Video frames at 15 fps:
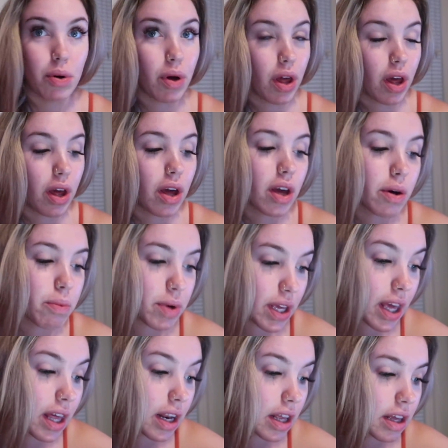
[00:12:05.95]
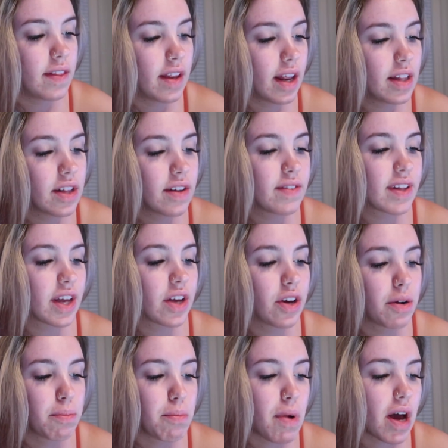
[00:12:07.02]
Okay, we get it. And then I love like a
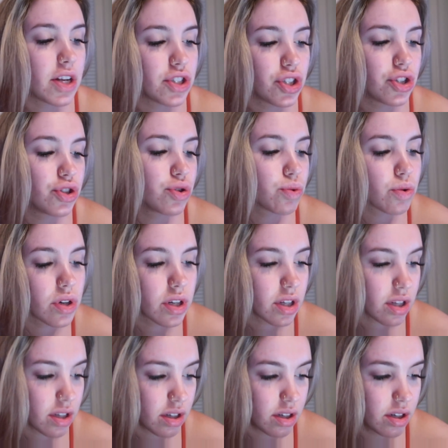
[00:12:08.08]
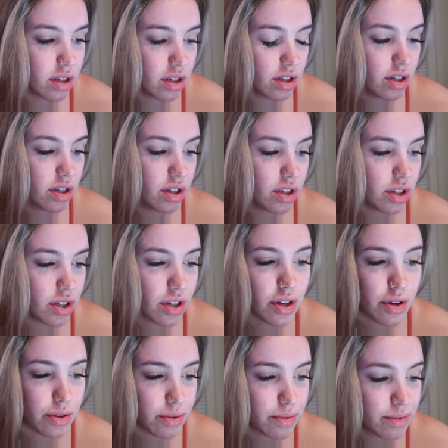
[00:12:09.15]
good Majid Jordan, you
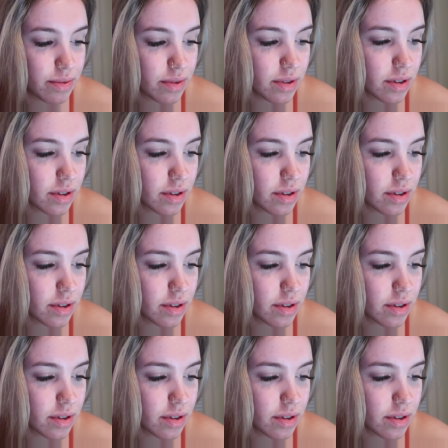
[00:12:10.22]
know?